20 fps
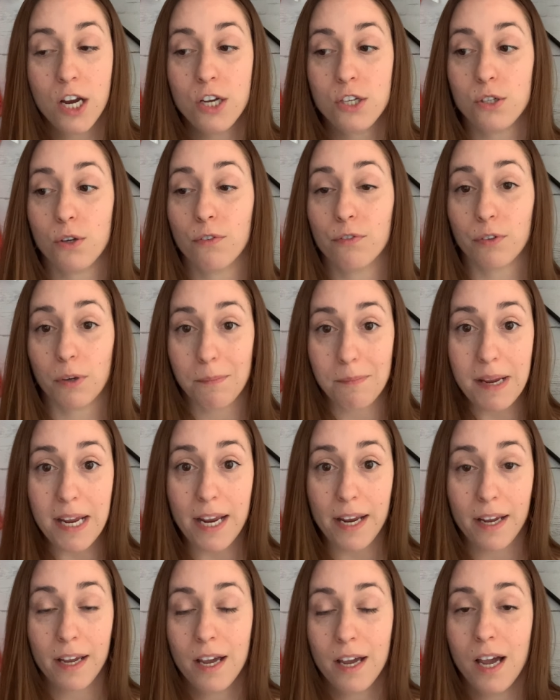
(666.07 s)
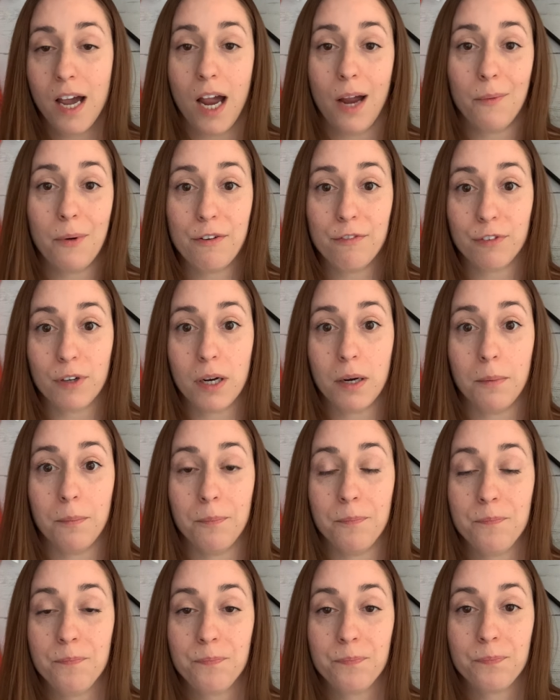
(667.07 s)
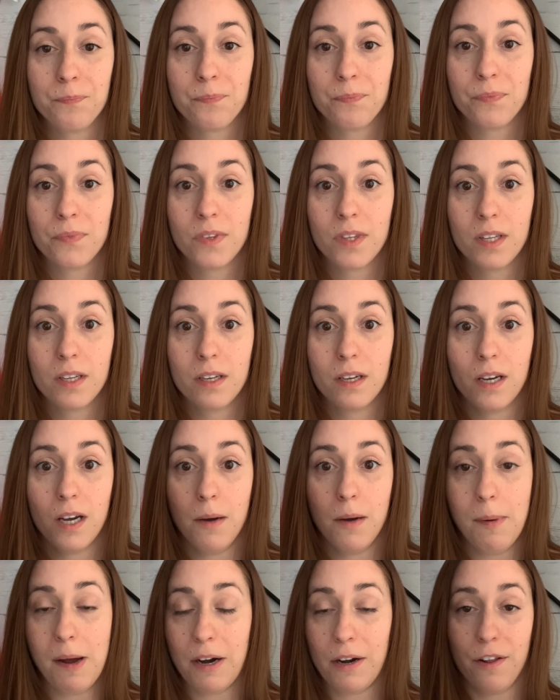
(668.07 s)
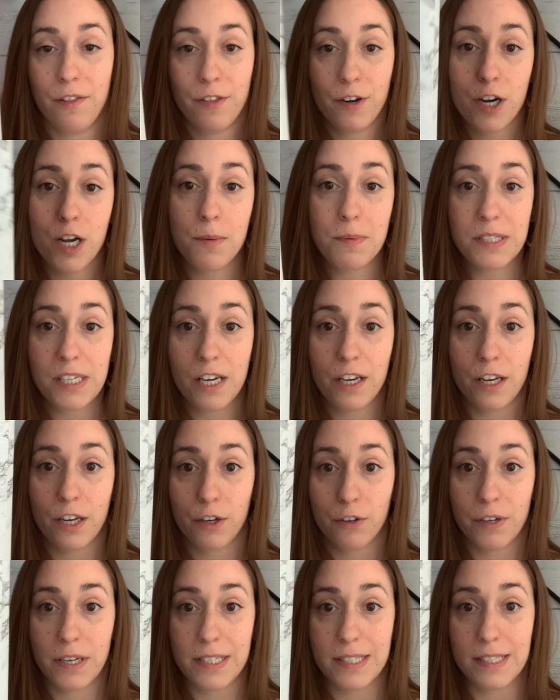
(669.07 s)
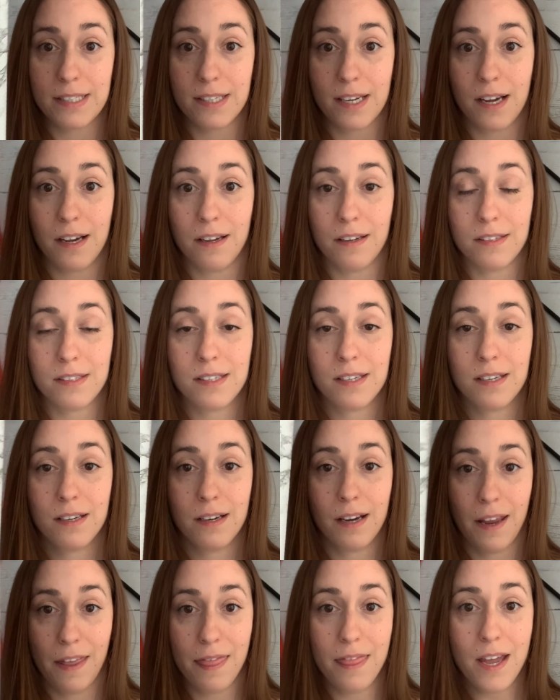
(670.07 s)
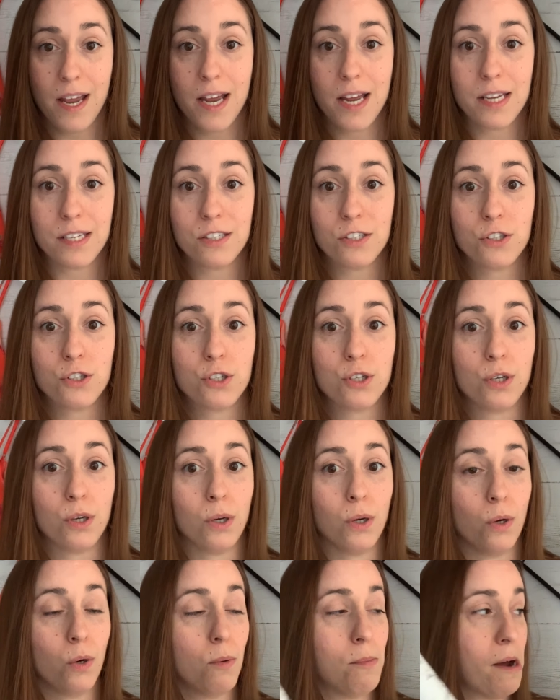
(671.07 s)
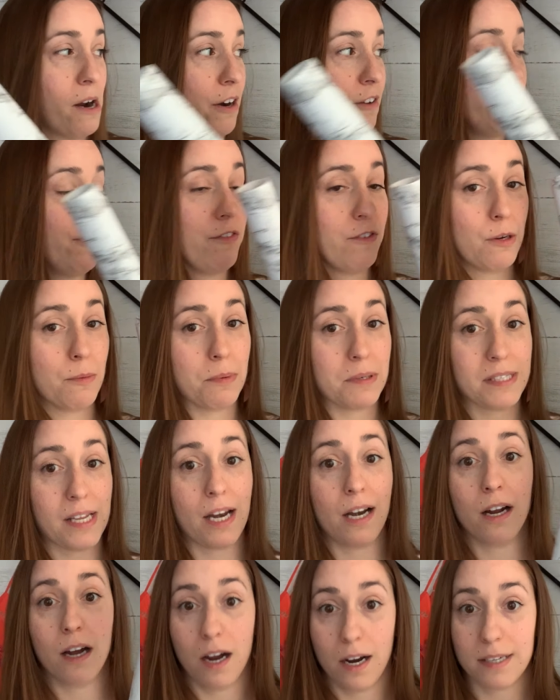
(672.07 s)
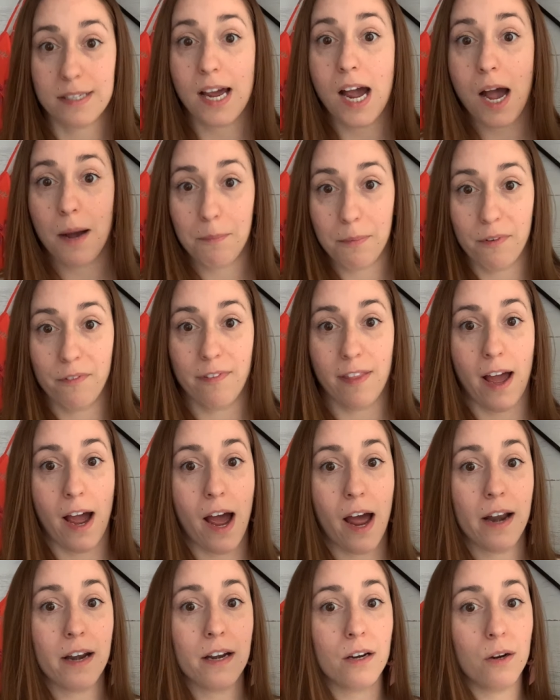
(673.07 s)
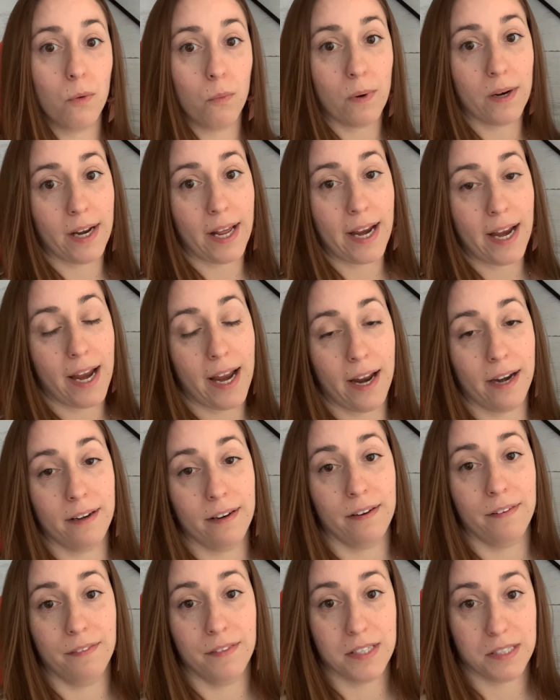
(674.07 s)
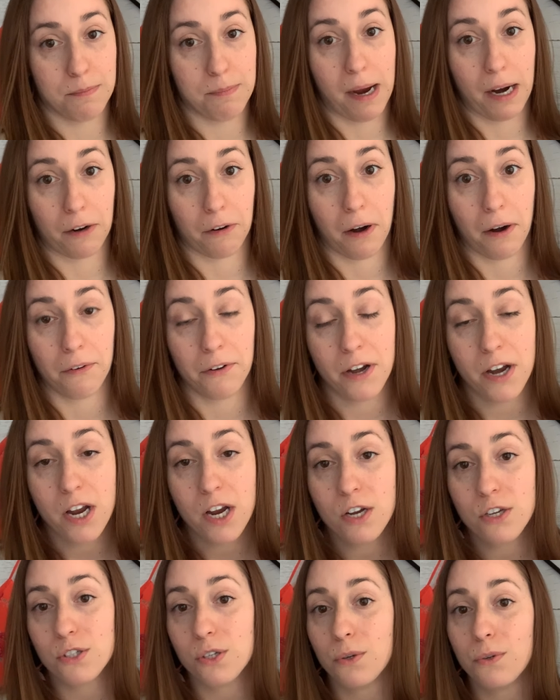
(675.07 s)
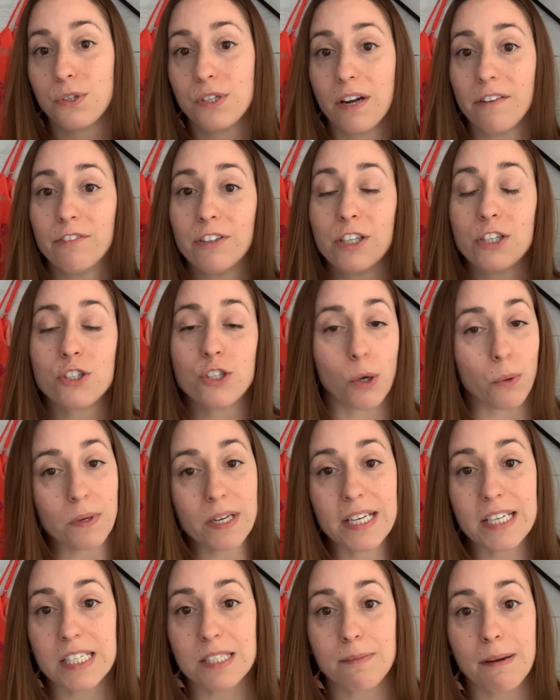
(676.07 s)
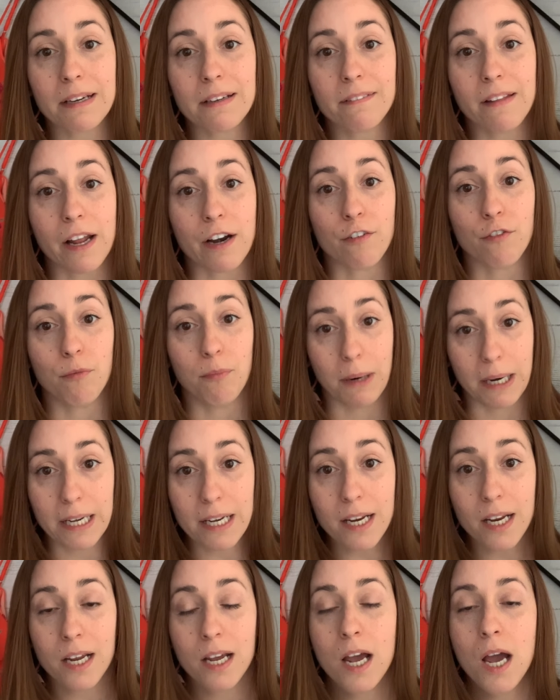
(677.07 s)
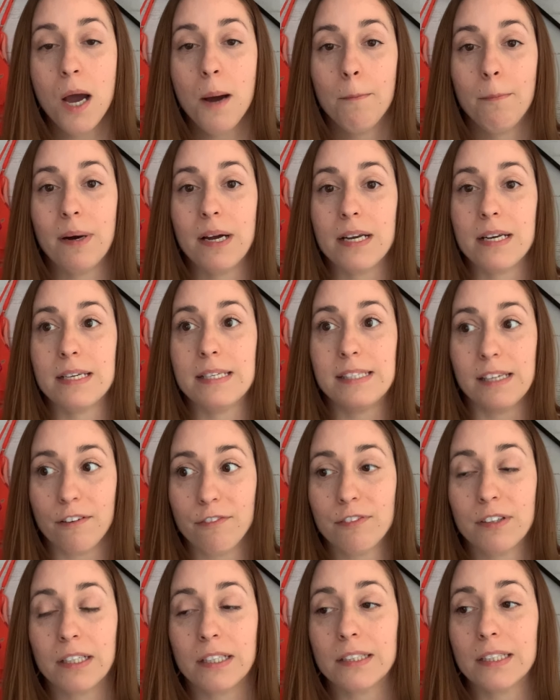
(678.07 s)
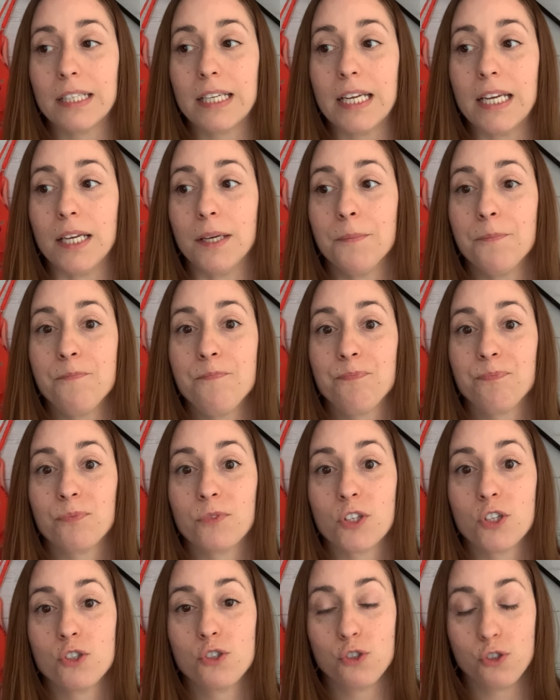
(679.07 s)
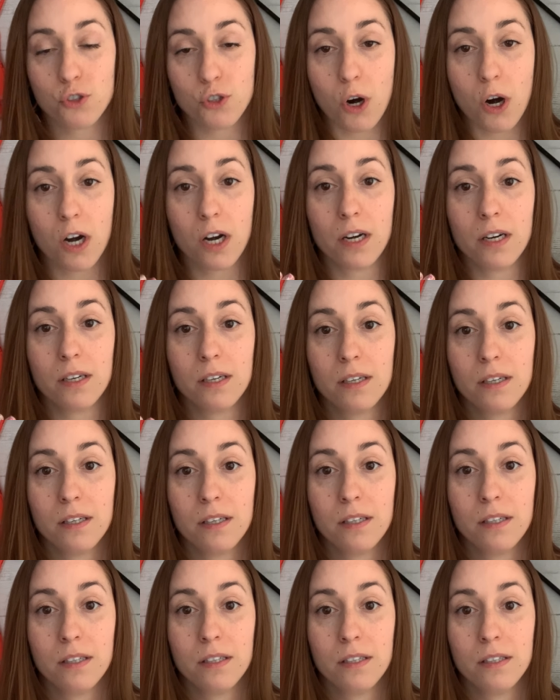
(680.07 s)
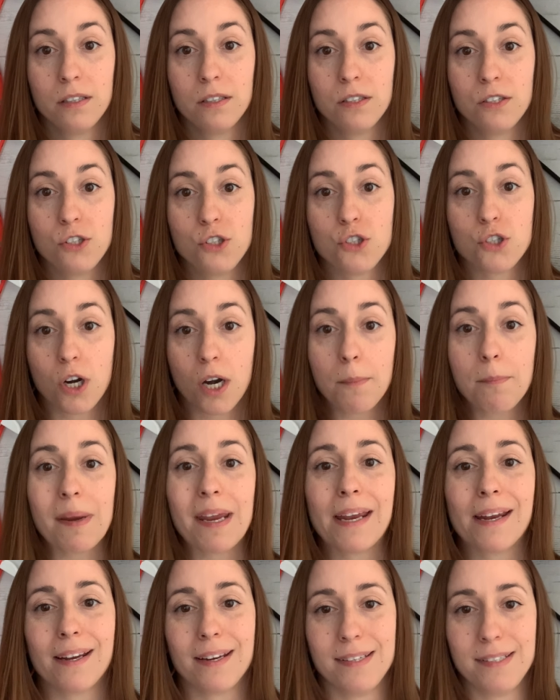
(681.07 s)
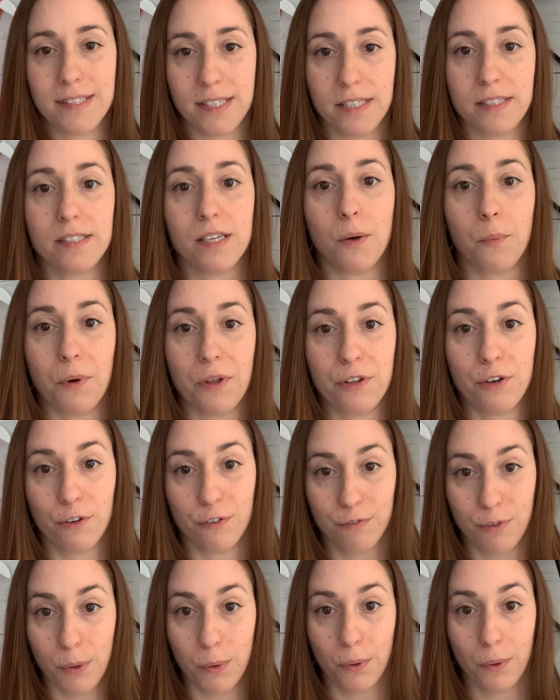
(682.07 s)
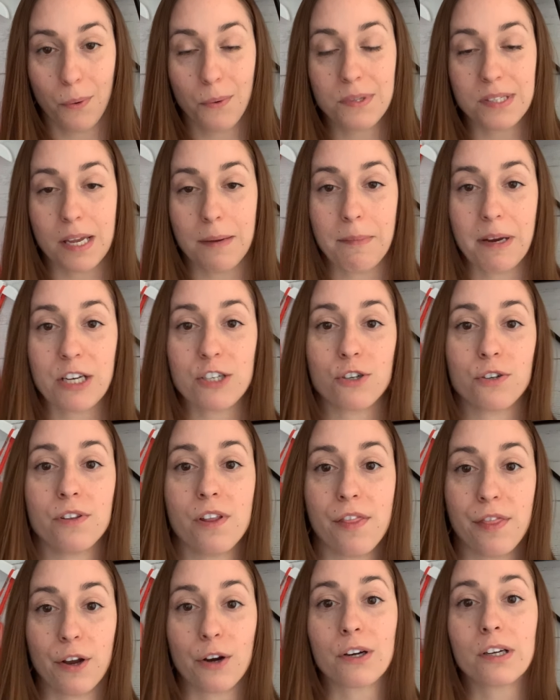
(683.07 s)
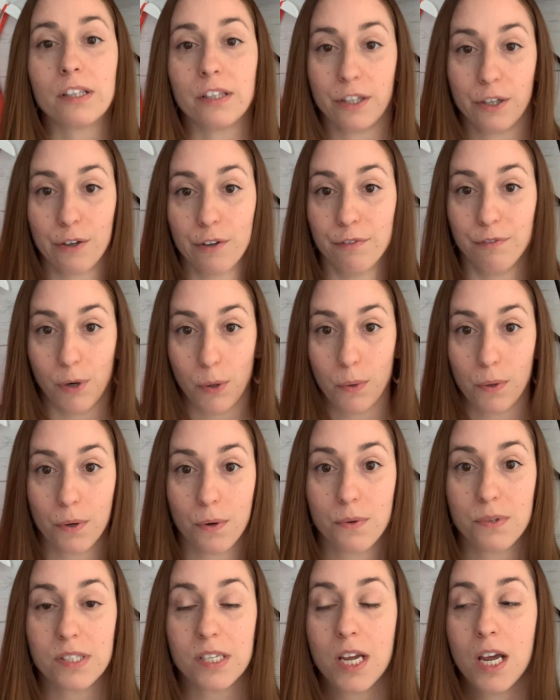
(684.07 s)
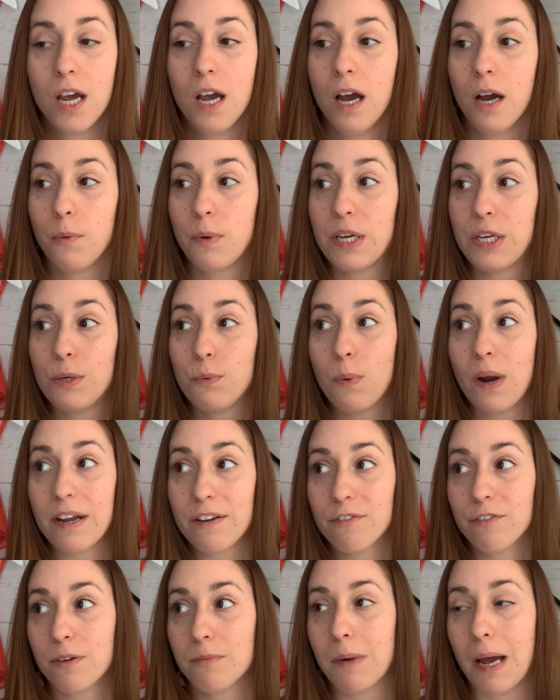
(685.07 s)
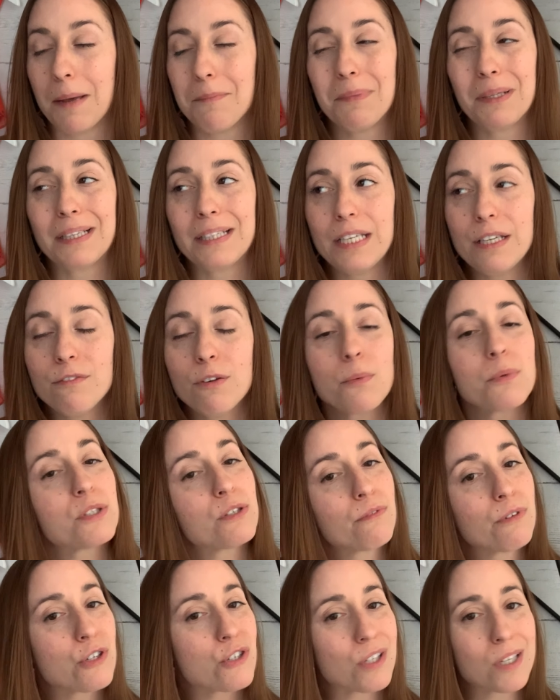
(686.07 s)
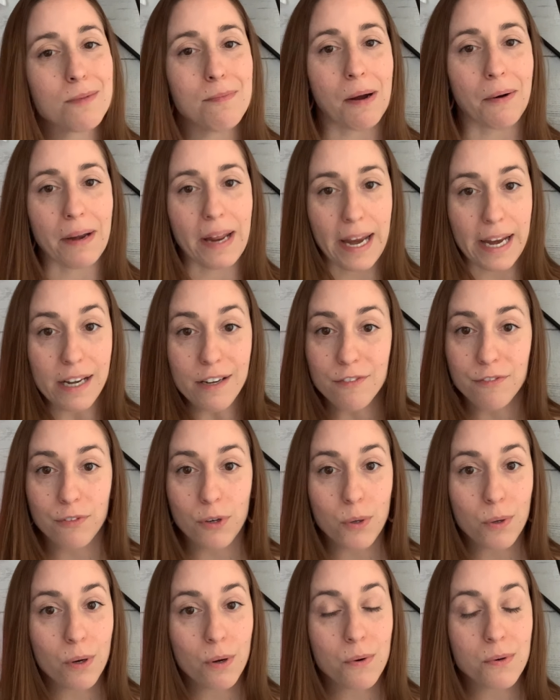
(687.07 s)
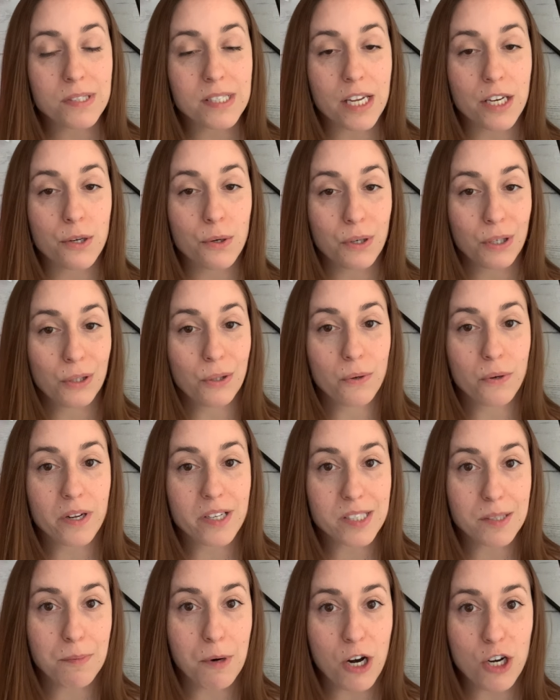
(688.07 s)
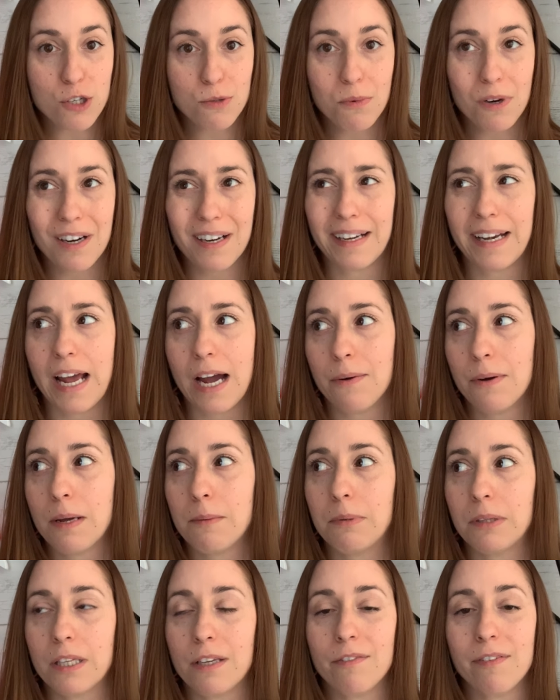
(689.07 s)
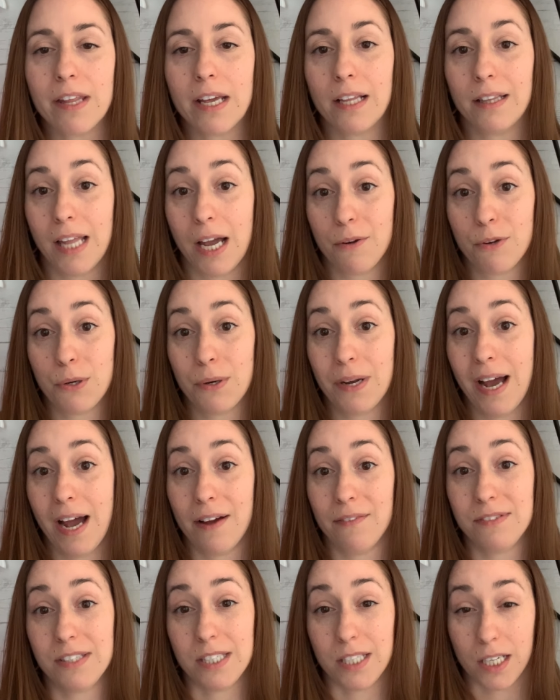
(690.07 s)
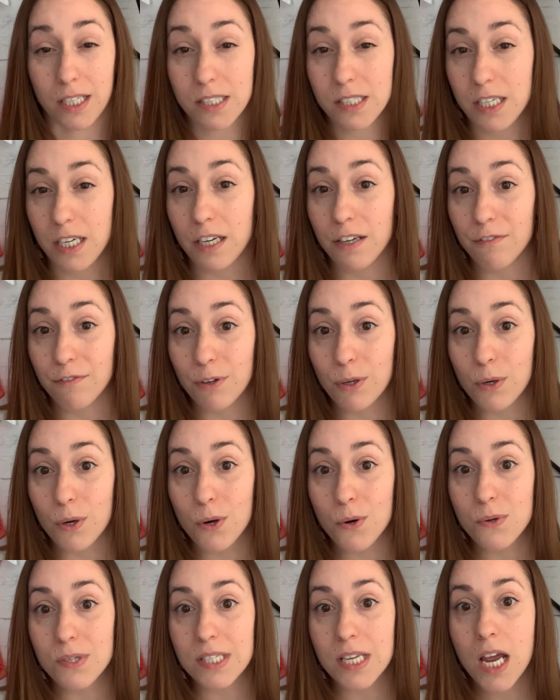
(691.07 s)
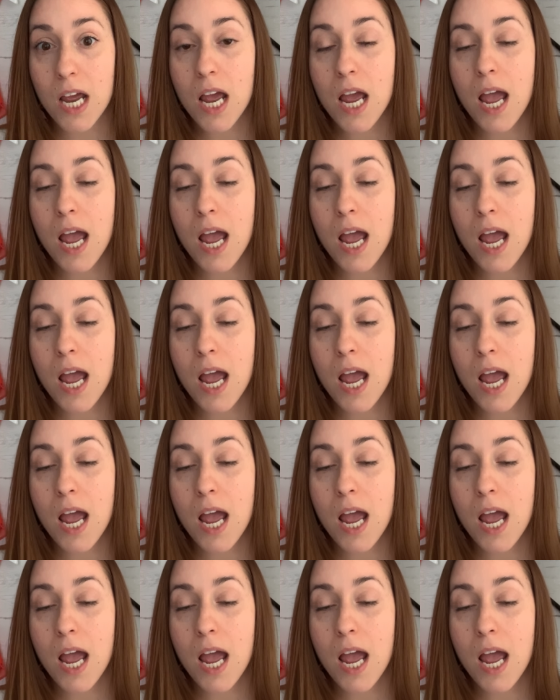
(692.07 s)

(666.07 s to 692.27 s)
So for me, I went from about a 30% increase in sales in this to about a 50% on top of that when I added this background. So you definitely don't need to spend a lot of money, but definitely start being consistent with your photos and make sure that they're clear photos. We went from, I believe it was originally about 8 photos that you could load onto Poshmark. Now I believe they allow you to have 16 photos.